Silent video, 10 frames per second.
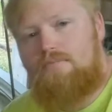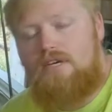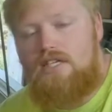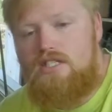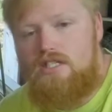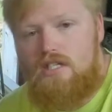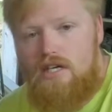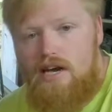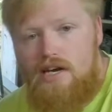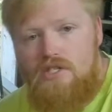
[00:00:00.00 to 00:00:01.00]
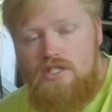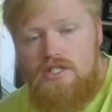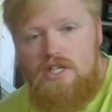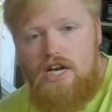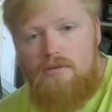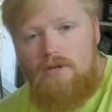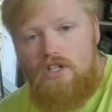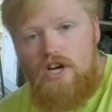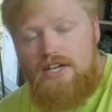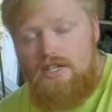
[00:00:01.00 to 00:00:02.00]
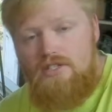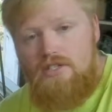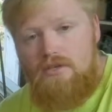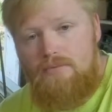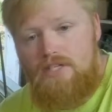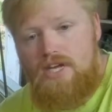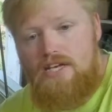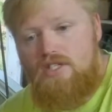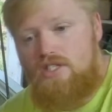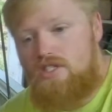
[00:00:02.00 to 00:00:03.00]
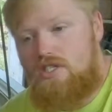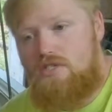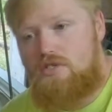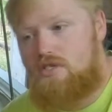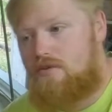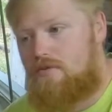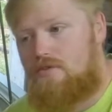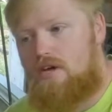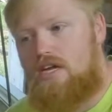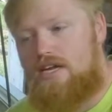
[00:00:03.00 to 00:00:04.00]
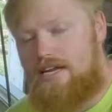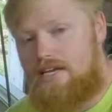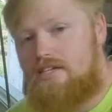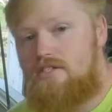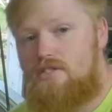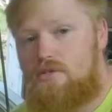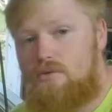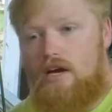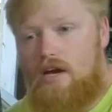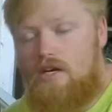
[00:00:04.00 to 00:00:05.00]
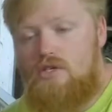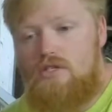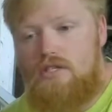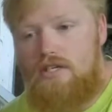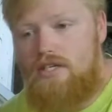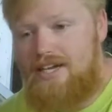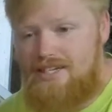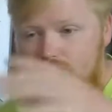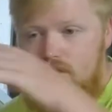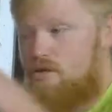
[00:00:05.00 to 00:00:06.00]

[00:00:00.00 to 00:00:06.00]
because it's actually set up a lot easier because it has all the sensors and everything needed to actually get to